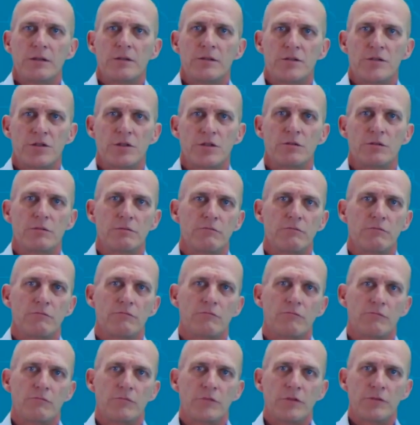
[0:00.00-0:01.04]
So
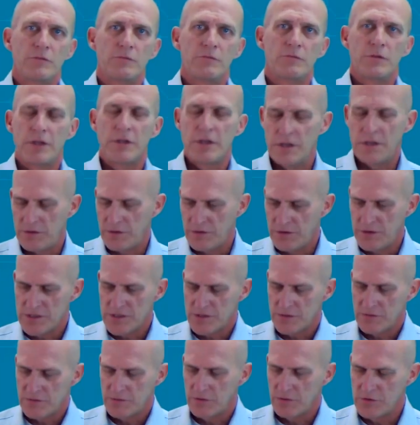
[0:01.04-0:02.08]
in
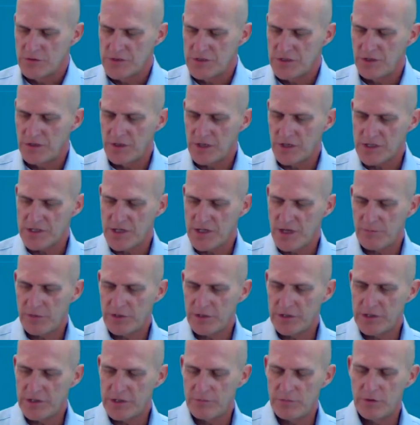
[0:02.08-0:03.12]
this, you see the example
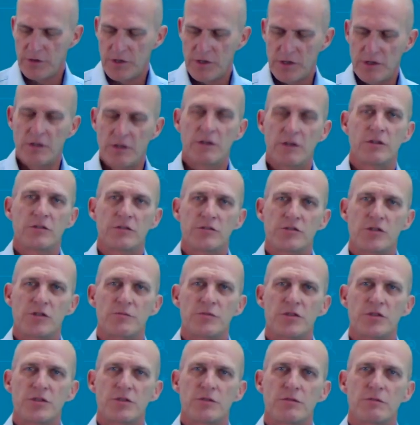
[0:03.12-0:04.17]
here on top.
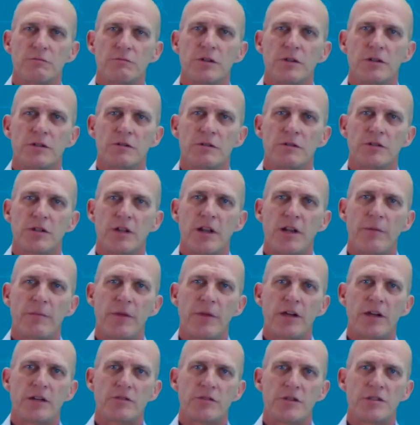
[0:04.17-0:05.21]
So dynamic
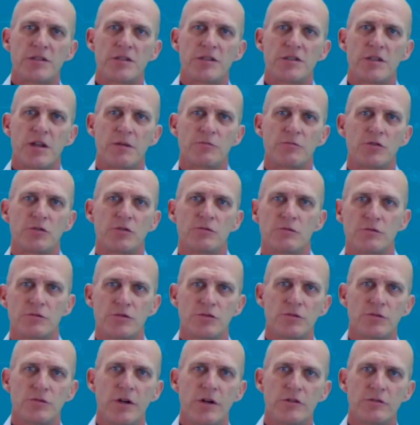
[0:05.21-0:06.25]
addresses up to
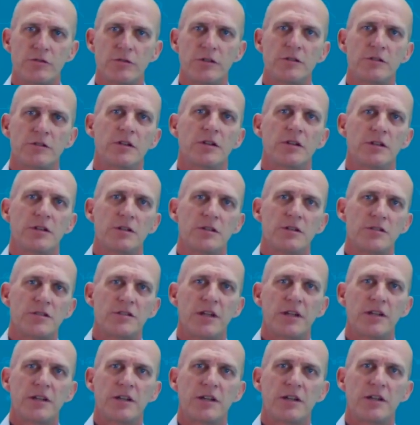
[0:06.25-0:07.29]
200 and
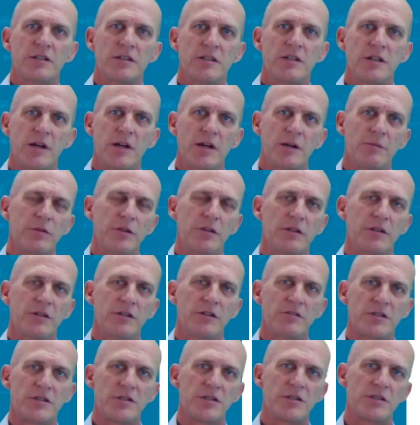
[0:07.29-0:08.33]
static IP
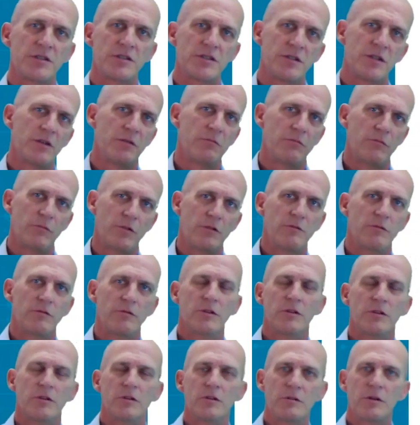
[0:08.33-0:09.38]
addresses
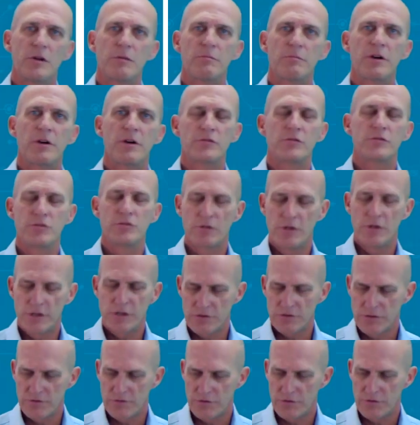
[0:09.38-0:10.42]
above
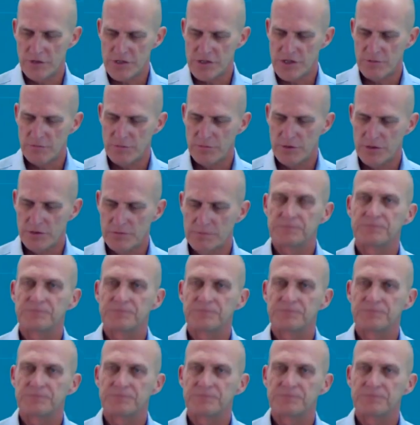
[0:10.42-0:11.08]
200, for example.